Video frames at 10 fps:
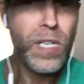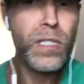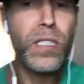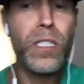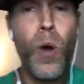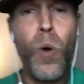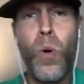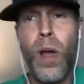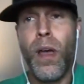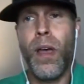
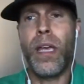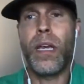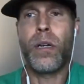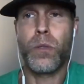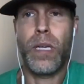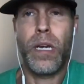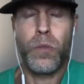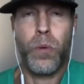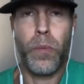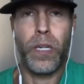so here's here's
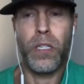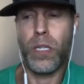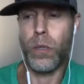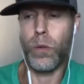what we're going to do.